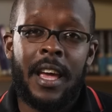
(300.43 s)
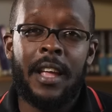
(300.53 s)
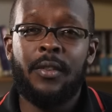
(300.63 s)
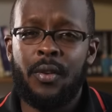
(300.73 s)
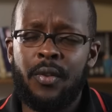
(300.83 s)

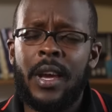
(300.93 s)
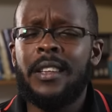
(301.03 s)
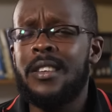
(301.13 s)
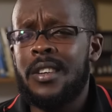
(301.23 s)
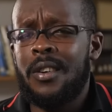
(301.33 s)
and to
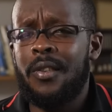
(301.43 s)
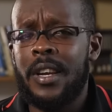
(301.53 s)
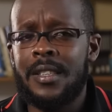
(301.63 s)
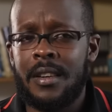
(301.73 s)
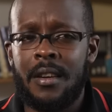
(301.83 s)
create a
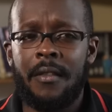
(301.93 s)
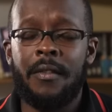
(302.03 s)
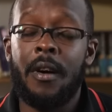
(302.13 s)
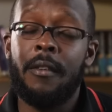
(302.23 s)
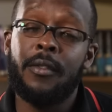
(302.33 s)
generation
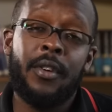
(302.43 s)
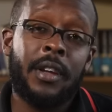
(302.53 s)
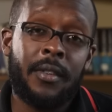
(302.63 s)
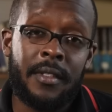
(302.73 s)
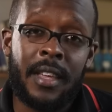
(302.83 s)
of
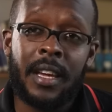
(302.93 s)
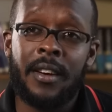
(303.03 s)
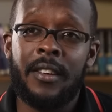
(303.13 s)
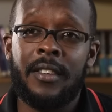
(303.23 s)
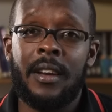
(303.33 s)
critical
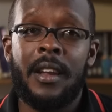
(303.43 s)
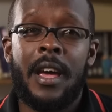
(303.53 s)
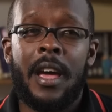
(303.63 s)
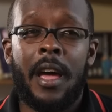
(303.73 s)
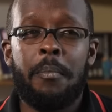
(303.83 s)
thinkers
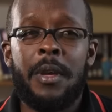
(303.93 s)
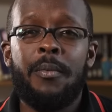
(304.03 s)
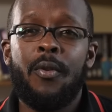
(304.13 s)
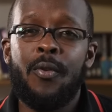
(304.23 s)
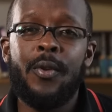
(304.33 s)
and
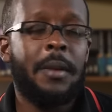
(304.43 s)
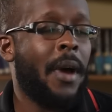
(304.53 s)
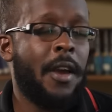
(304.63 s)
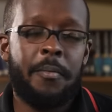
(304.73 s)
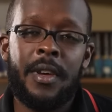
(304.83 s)
people who, in
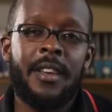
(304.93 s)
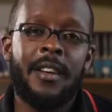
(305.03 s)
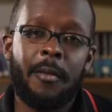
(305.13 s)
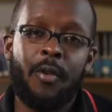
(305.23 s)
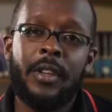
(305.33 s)
my opinion,
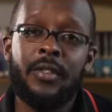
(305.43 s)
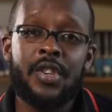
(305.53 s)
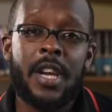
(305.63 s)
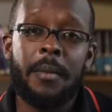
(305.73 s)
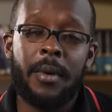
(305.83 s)
are going to
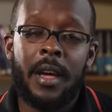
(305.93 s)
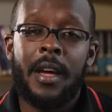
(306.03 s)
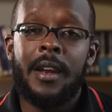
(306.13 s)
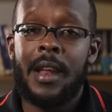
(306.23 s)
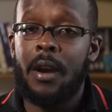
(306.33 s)
shape
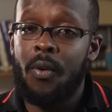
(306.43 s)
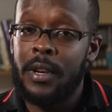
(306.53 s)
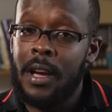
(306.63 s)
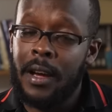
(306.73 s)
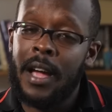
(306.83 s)
not
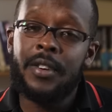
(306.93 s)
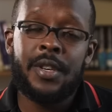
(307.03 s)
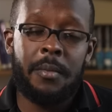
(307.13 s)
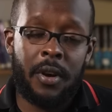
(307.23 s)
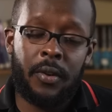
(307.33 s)
only our
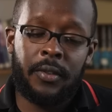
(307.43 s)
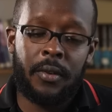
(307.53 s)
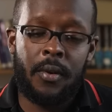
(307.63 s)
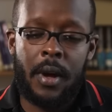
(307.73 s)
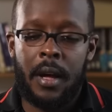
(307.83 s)
country but
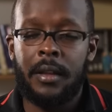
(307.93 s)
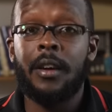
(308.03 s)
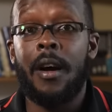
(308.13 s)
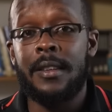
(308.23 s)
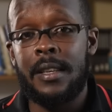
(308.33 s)
also the
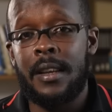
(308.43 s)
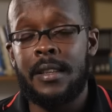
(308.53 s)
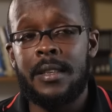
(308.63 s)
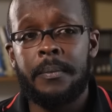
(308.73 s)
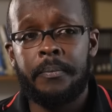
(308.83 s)
continent.